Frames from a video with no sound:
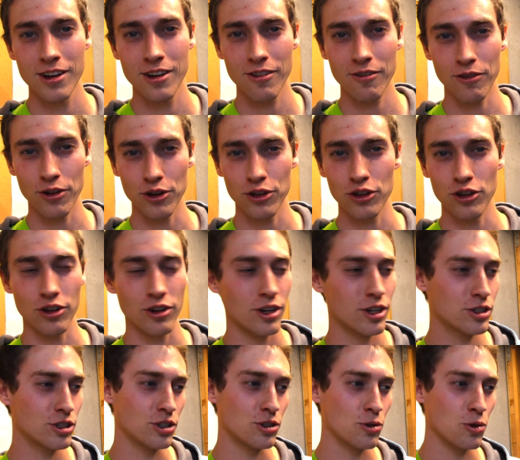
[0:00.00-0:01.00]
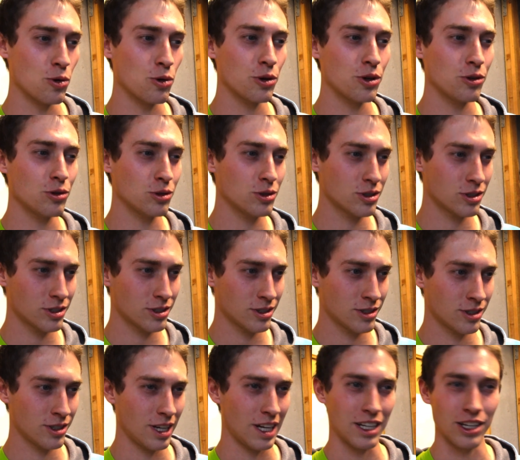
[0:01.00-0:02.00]
tutorials
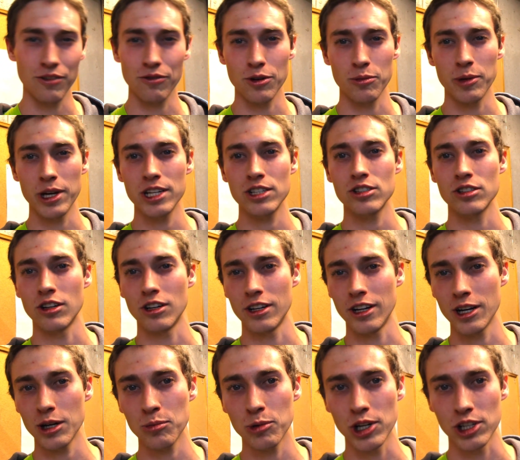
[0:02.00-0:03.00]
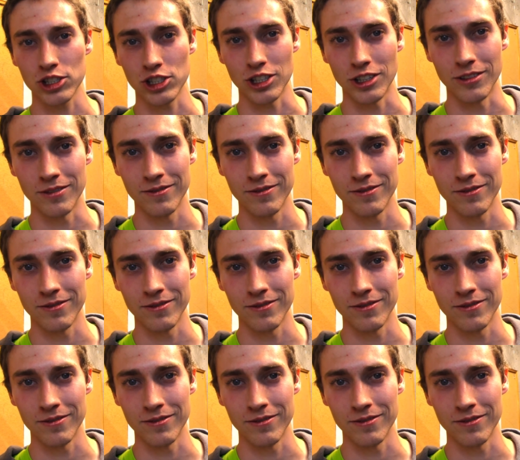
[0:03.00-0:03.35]
and information on airbrushing.